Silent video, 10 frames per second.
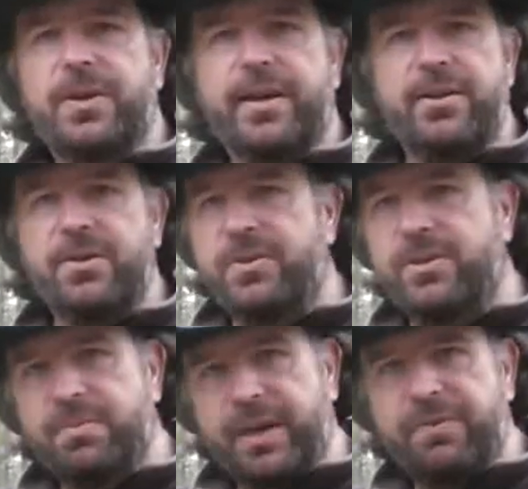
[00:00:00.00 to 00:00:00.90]
You can use
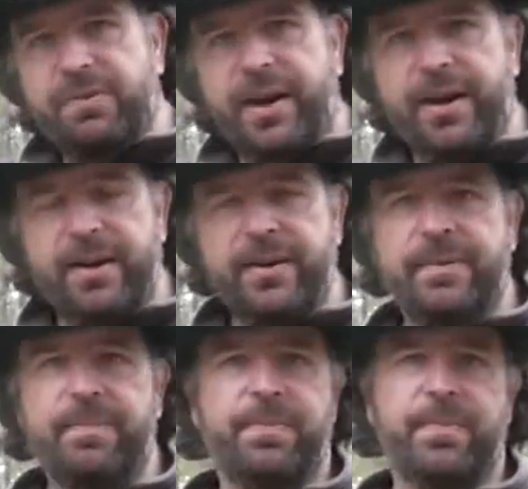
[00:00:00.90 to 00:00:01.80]
it to make fire.
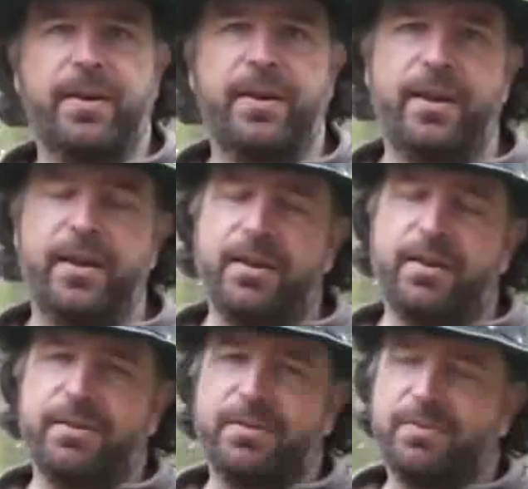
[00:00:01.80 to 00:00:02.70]

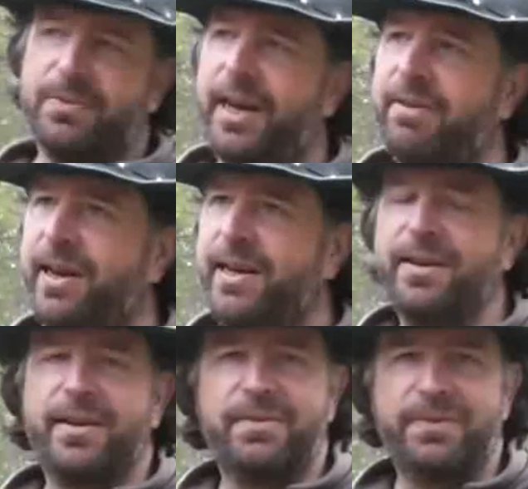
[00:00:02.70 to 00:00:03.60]
we have had
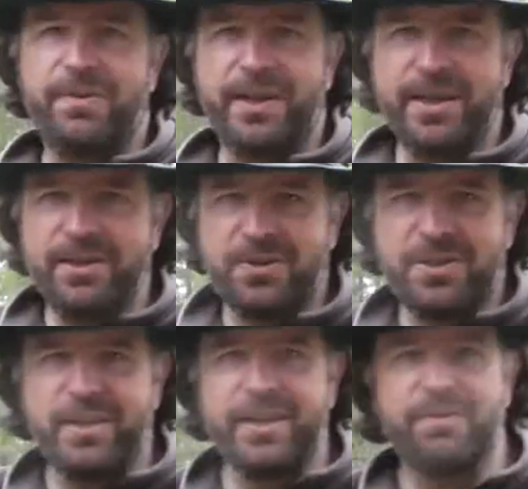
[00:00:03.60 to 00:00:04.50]
a very
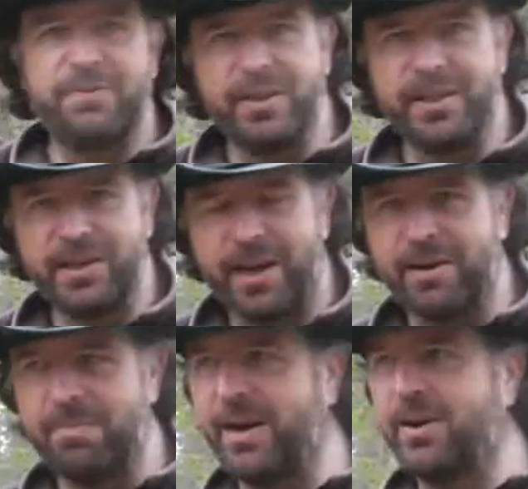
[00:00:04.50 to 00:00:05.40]
interesting and funny
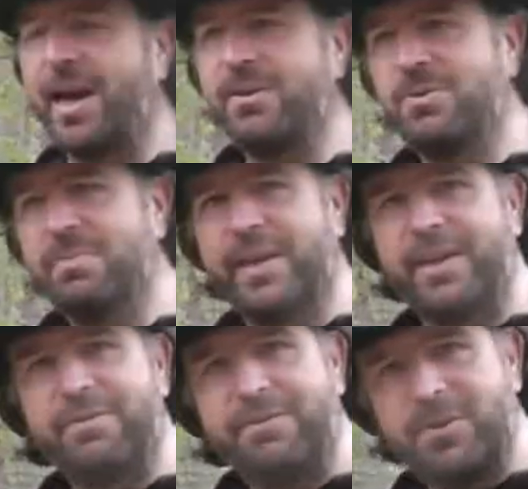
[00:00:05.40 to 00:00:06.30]
tag about how to
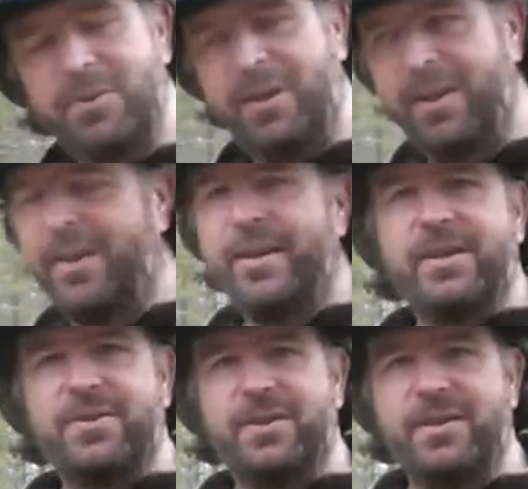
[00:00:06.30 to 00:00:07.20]
make your food.
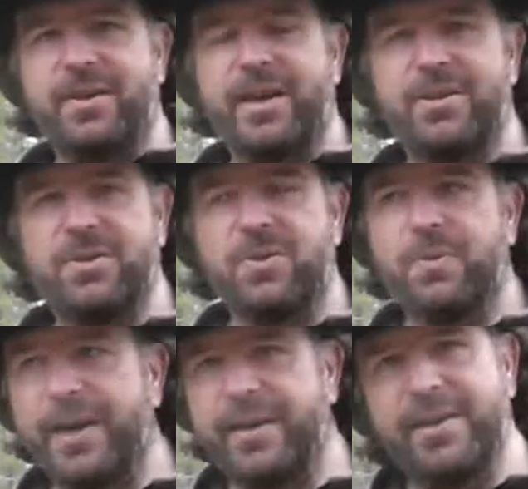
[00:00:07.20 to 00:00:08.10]
You see, you can do
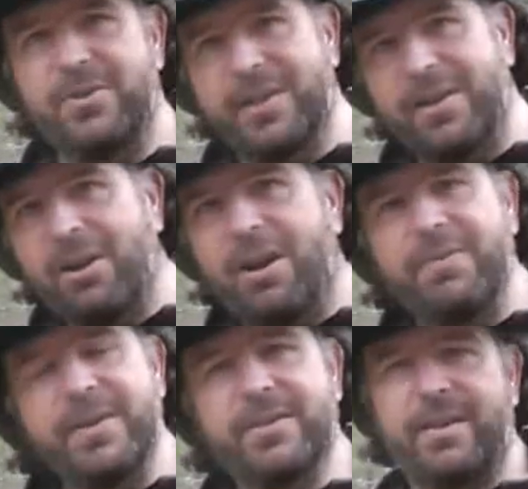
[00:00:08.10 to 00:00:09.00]
quite intricate
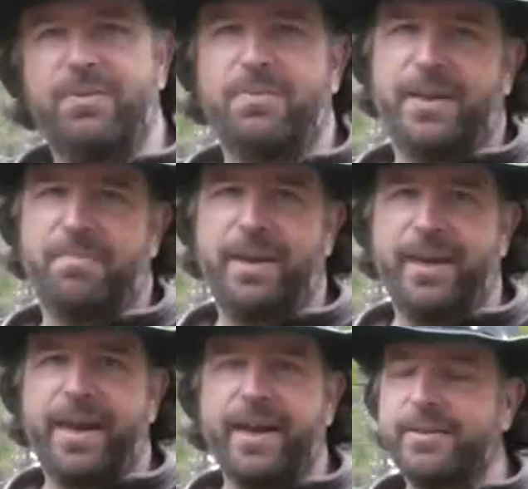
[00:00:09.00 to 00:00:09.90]
carvings even with a
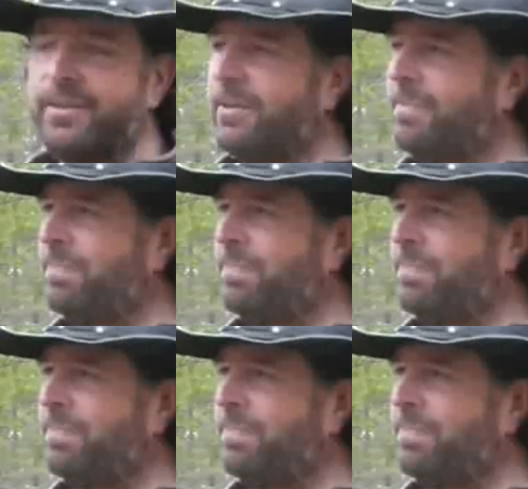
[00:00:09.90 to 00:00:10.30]
big axe.